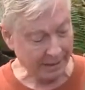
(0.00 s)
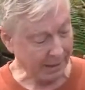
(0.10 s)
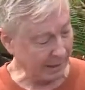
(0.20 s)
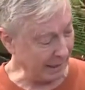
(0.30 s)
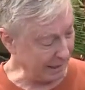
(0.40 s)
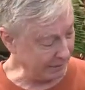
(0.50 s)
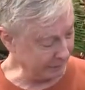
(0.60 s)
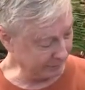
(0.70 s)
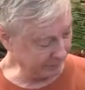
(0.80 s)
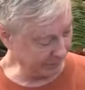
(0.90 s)
And
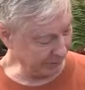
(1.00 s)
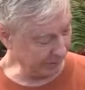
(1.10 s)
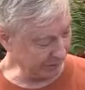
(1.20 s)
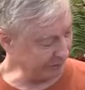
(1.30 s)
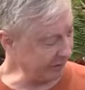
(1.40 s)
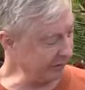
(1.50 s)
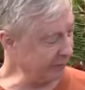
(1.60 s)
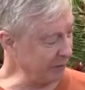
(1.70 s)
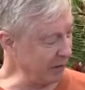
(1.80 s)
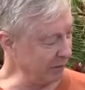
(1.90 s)
you can see
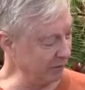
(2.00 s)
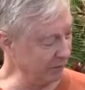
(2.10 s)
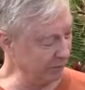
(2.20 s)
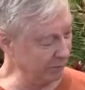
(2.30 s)
it's mounted.